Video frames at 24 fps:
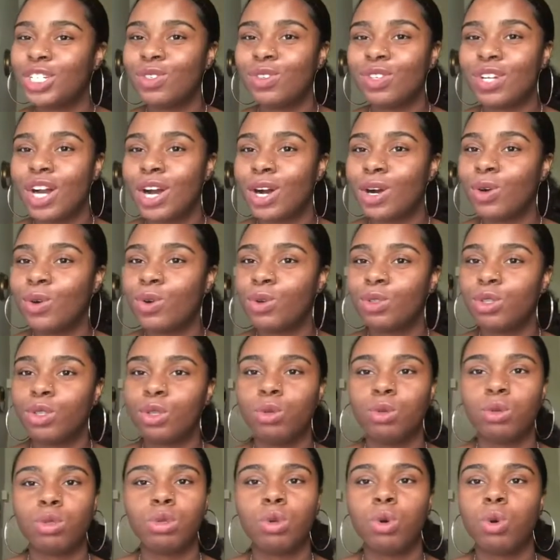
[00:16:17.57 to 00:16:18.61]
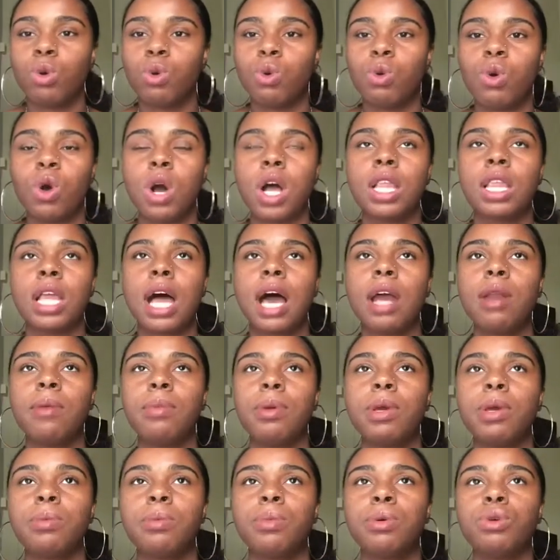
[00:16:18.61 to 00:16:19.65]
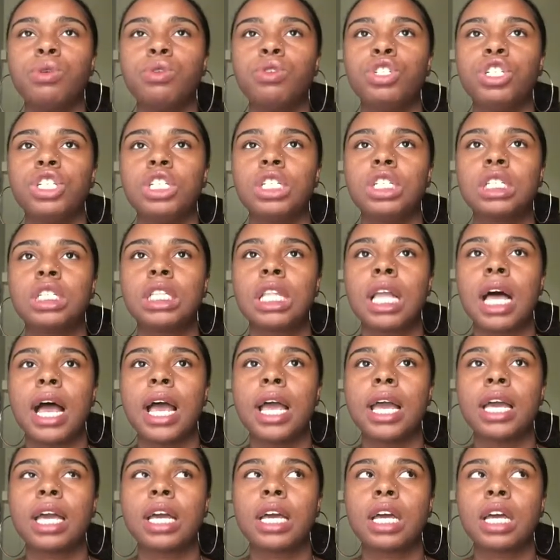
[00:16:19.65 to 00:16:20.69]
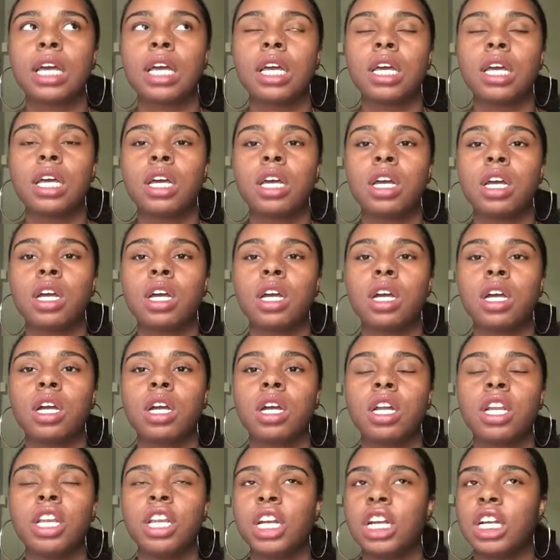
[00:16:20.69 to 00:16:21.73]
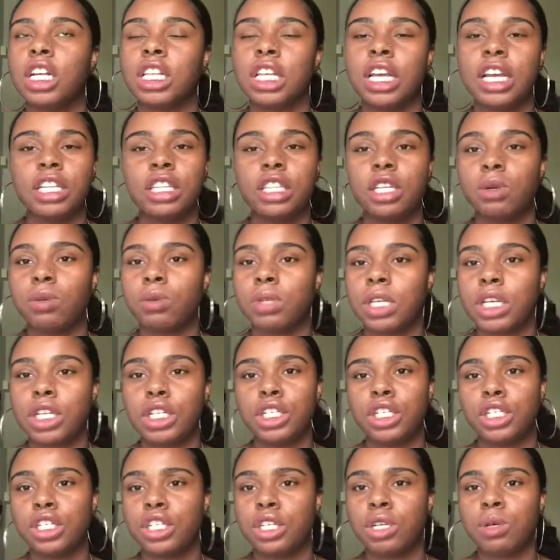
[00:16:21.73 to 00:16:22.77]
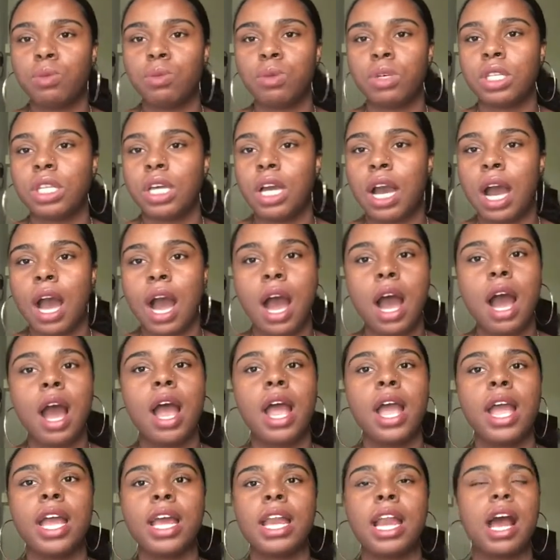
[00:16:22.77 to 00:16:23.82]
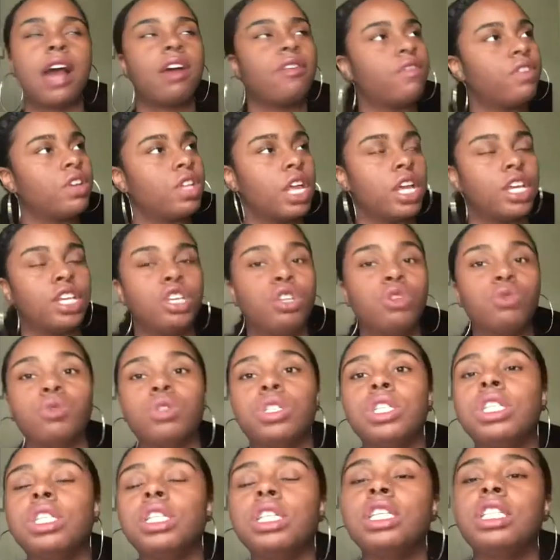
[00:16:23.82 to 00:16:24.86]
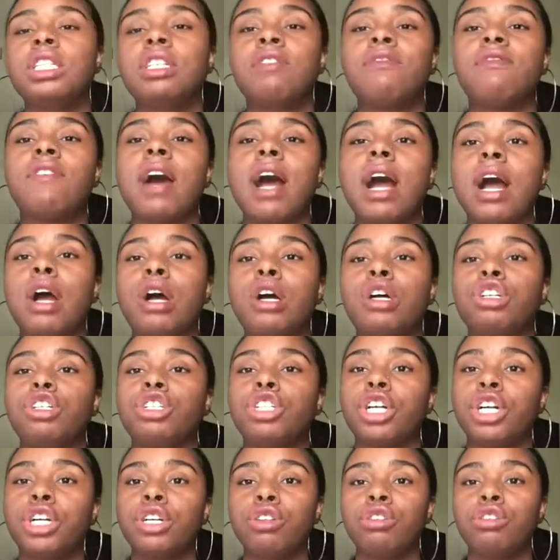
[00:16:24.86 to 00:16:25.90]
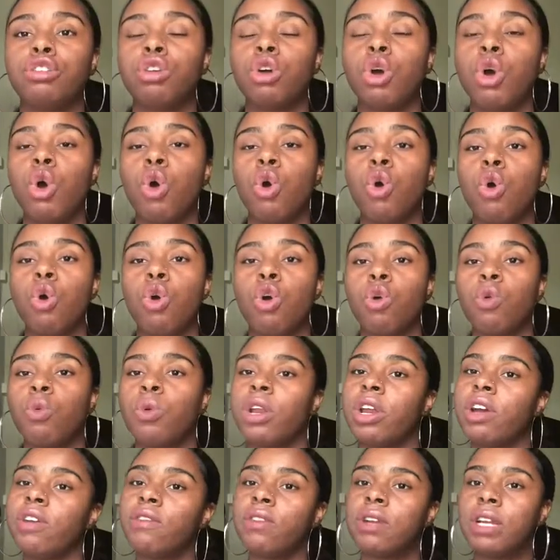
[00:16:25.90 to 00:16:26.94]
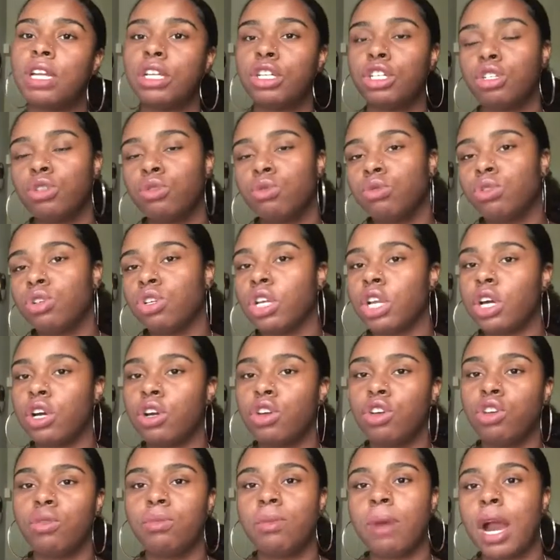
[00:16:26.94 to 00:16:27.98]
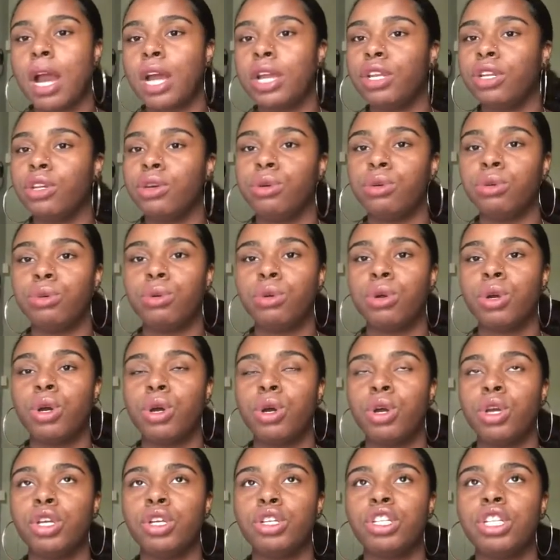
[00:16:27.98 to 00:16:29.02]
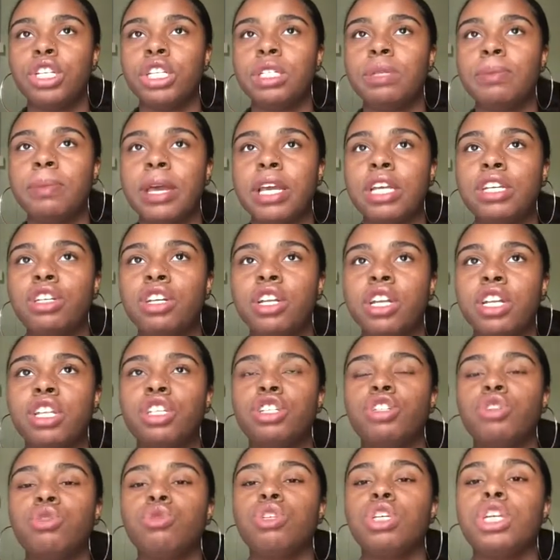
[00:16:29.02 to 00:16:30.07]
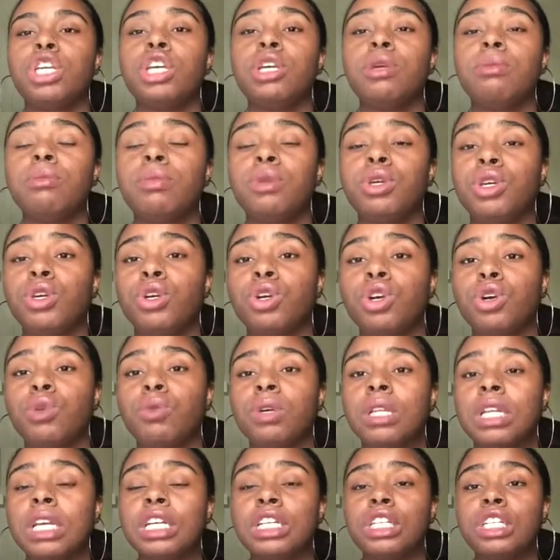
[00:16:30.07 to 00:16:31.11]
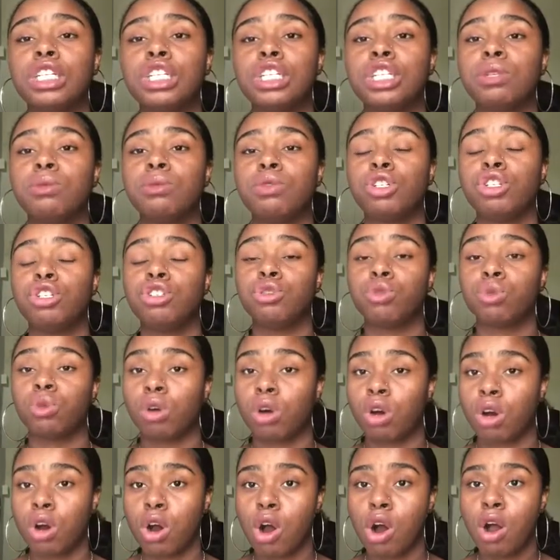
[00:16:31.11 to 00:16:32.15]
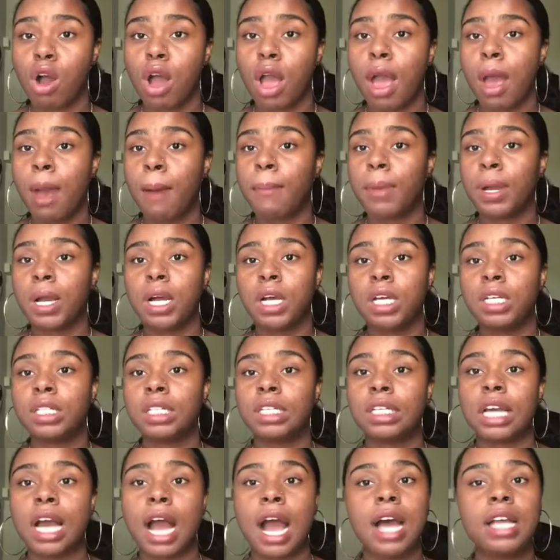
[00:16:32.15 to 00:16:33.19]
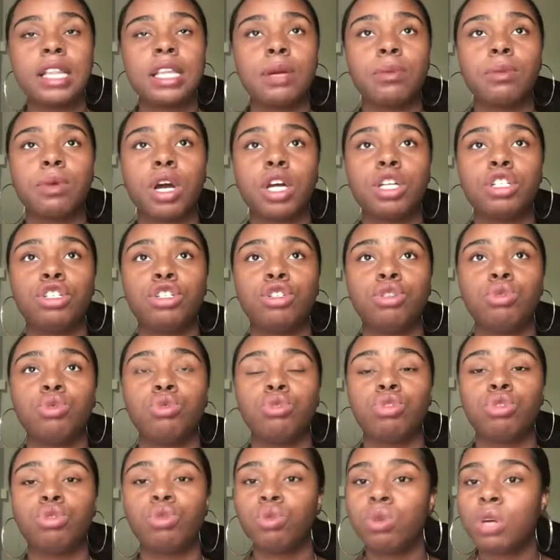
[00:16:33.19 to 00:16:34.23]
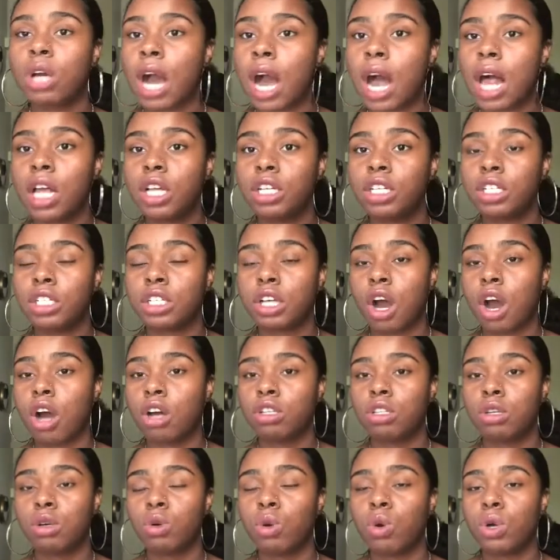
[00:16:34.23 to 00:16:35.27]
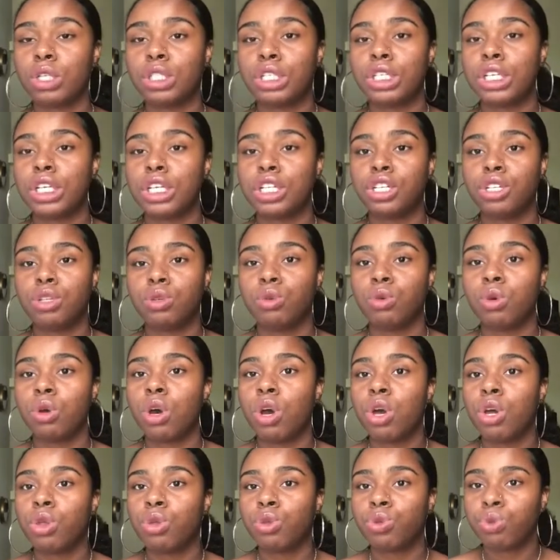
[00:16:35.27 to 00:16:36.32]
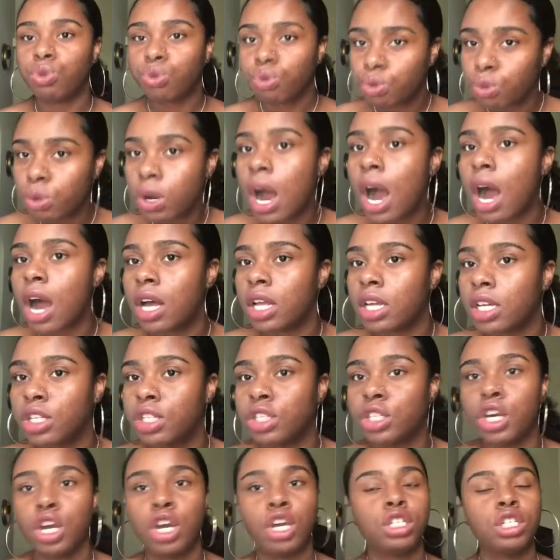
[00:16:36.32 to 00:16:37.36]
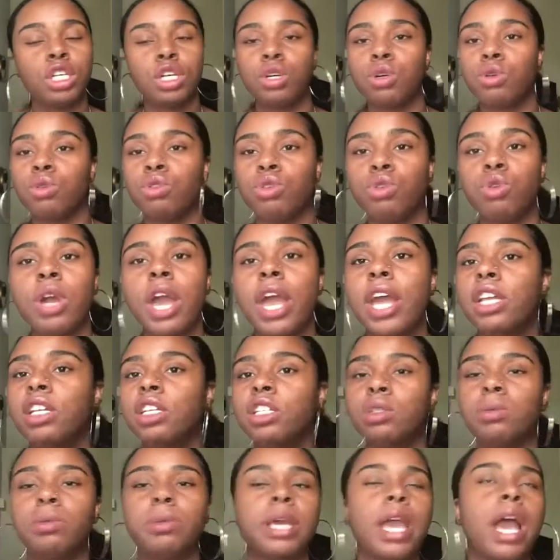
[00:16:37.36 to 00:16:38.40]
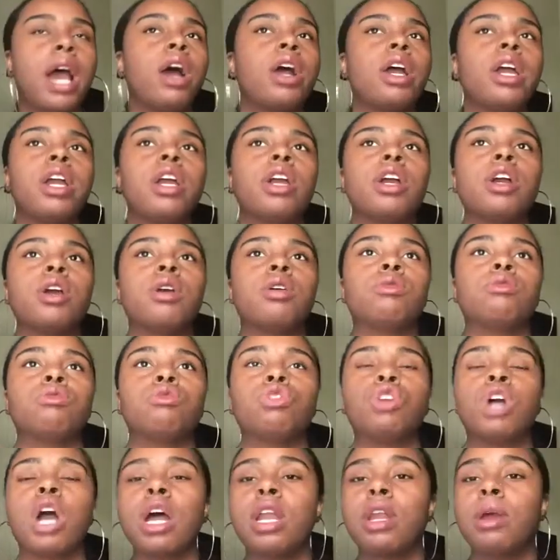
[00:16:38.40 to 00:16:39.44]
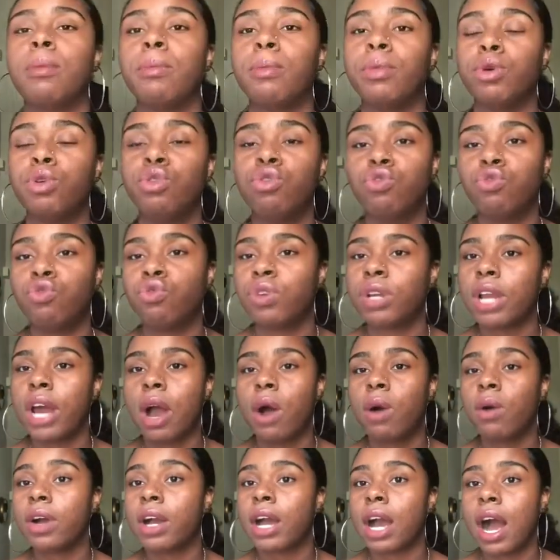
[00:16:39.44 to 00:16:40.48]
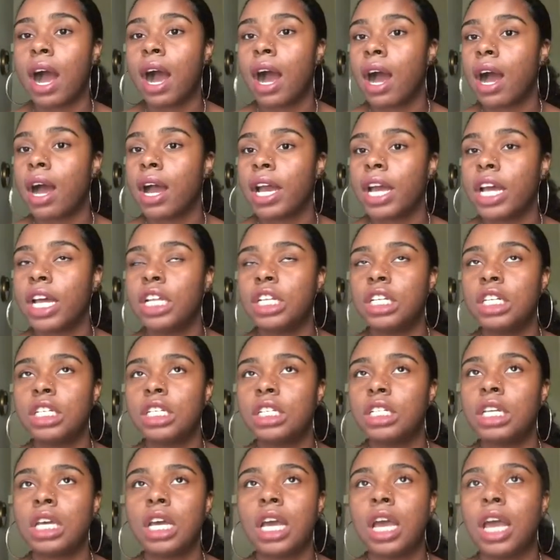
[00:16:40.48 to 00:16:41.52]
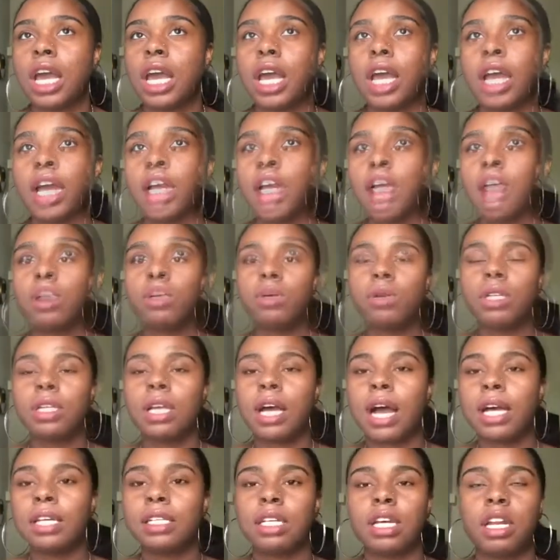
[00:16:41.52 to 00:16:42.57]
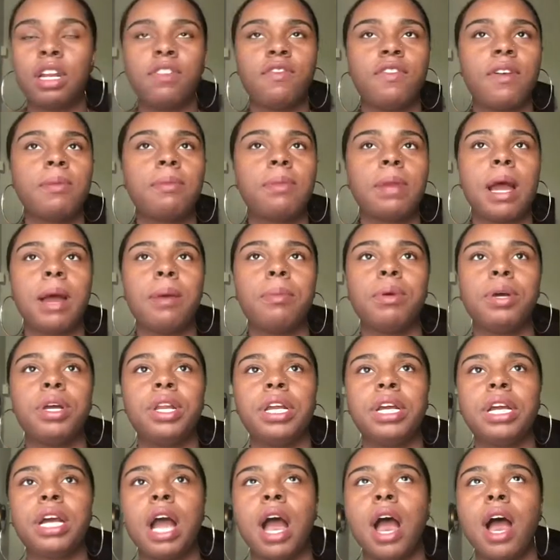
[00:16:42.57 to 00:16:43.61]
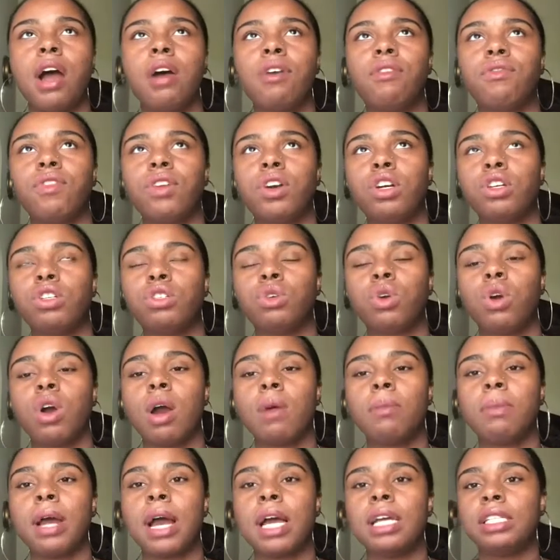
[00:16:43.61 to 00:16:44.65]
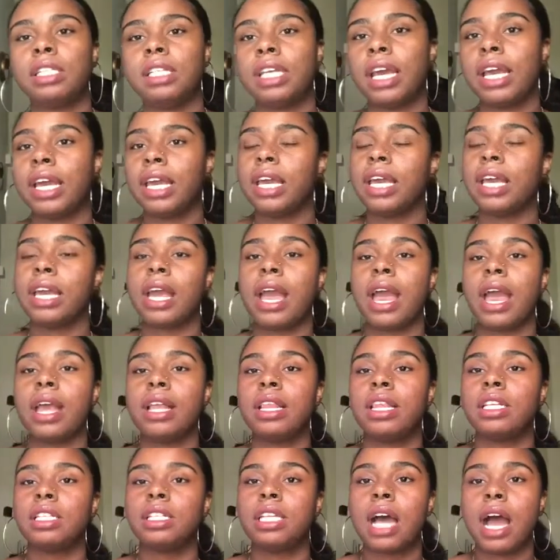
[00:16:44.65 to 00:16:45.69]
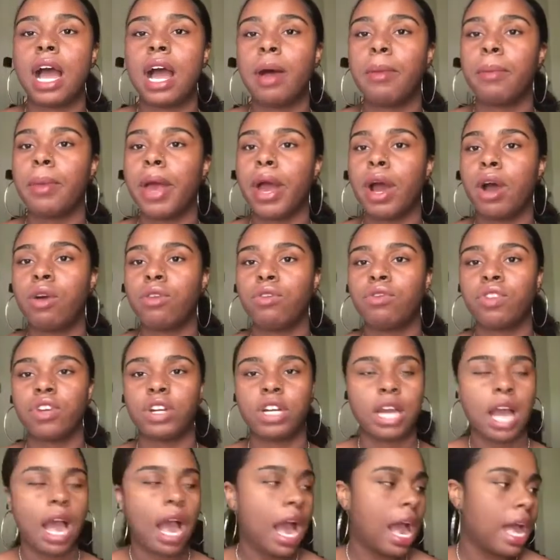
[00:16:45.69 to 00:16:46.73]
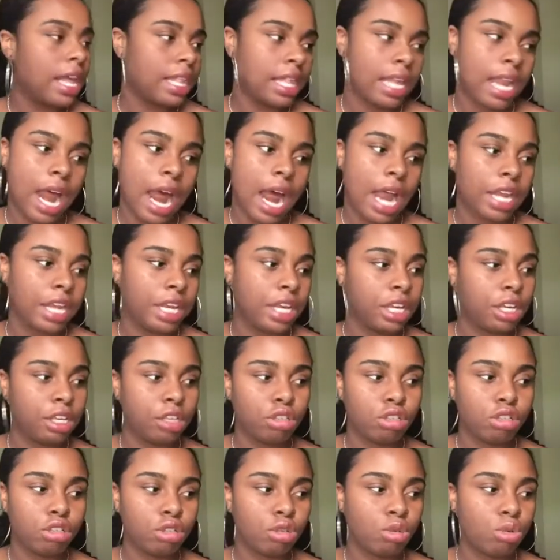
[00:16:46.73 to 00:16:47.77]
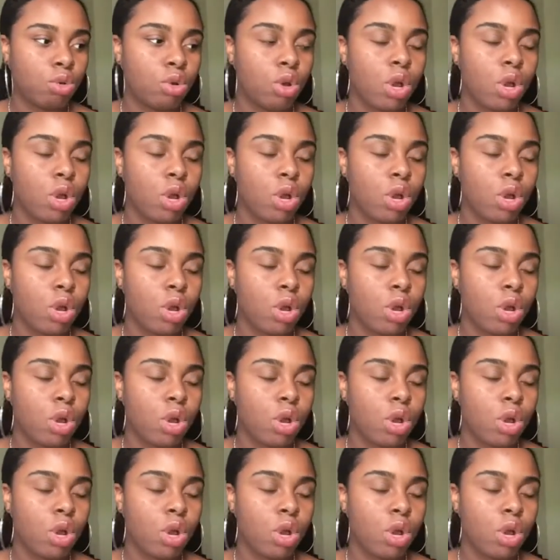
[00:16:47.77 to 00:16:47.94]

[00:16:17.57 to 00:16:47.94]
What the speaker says: go to school, a lot of people just like neglect their relationship with God. And I feel like you really need to find a church or whatever that you might do. Just make sure that you keep your relationship strong, because the God that brought you to college is also going to get you through college. So you can't just be out here trying to move without God. I realize that if I'm not putting God first, or I'm not taking the time out for God that I need to,